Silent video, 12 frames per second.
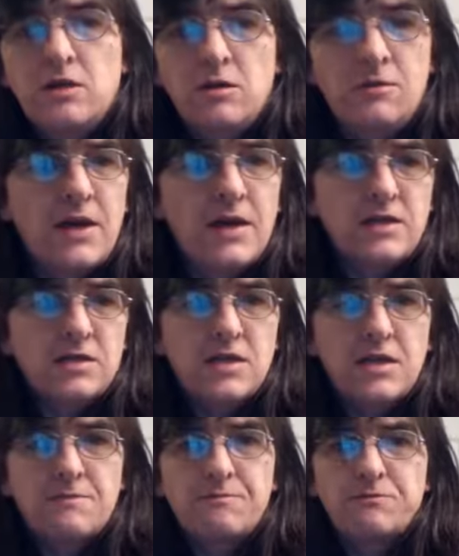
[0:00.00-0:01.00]
put it on a
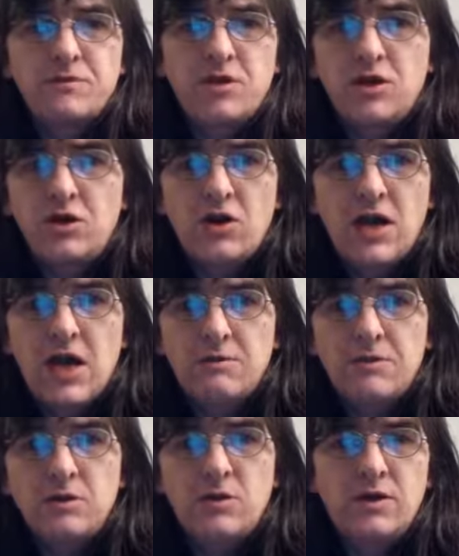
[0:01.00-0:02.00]
shelf,
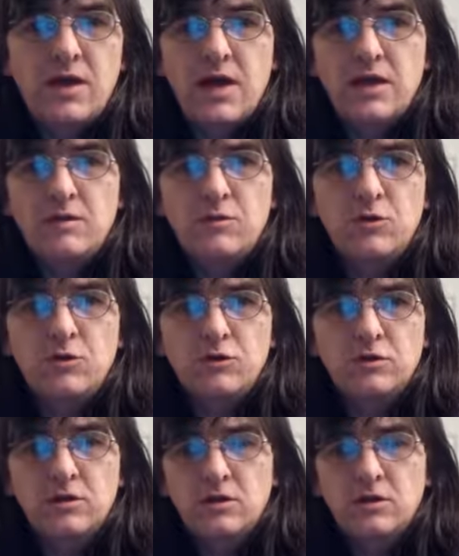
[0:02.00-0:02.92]
go and get another army,